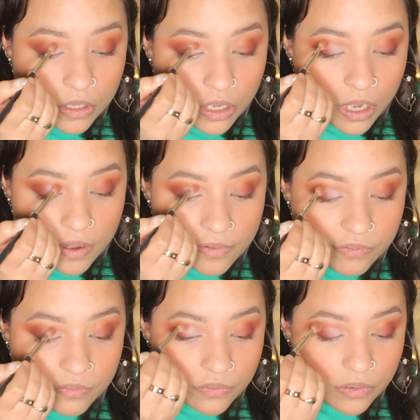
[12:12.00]

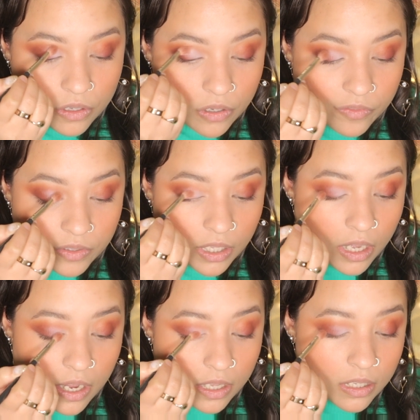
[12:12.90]
half of the
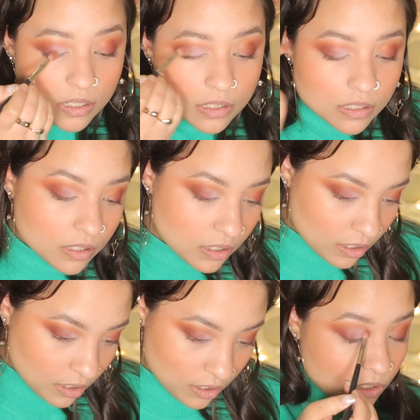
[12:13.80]

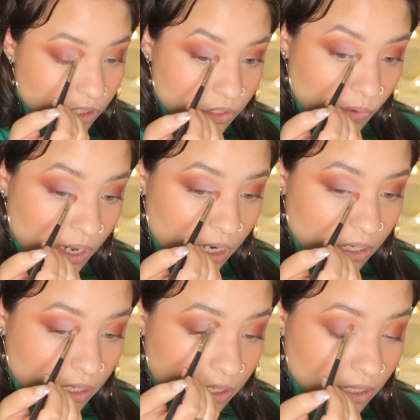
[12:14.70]
eyelids just to add
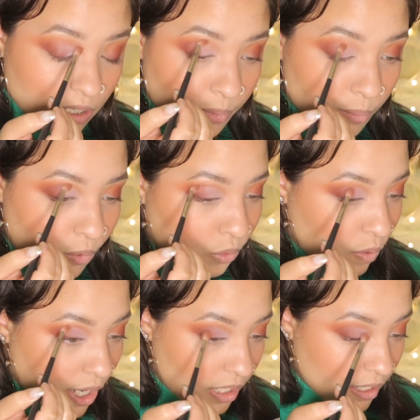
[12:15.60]
a little like
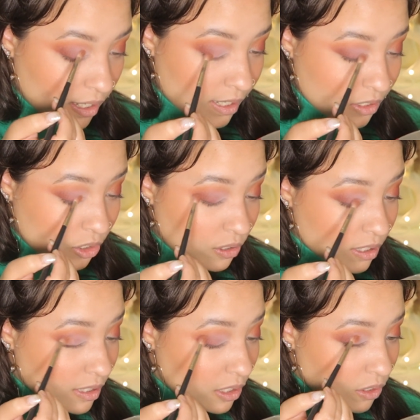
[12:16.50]
brightness to
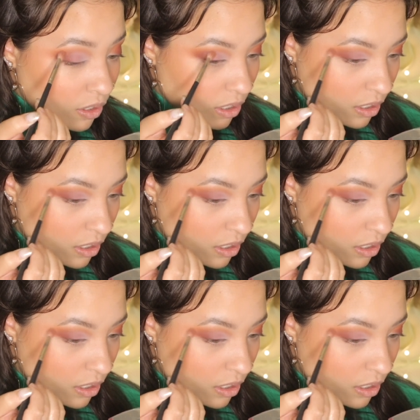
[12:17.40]
this look.